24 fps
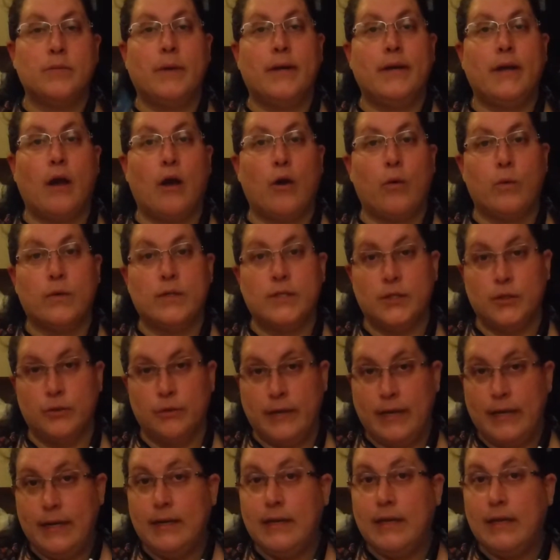my daughter will still
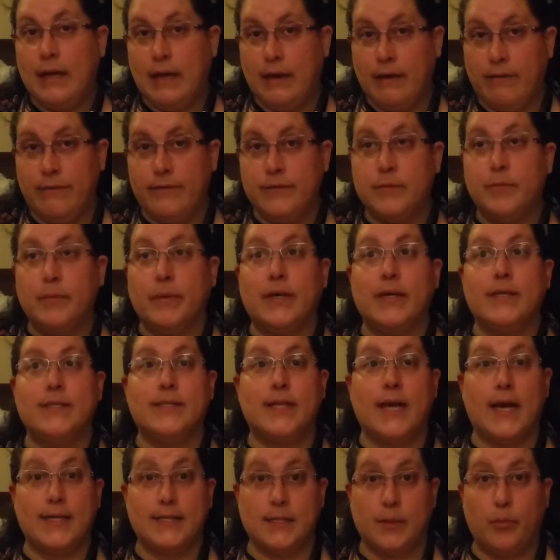get gifts because
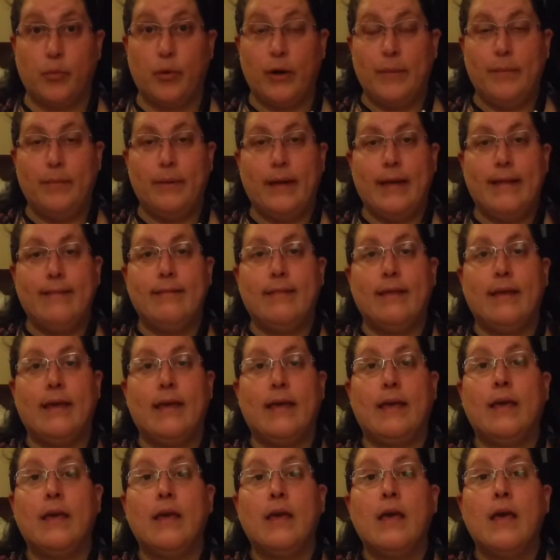that's a pre-planned thing.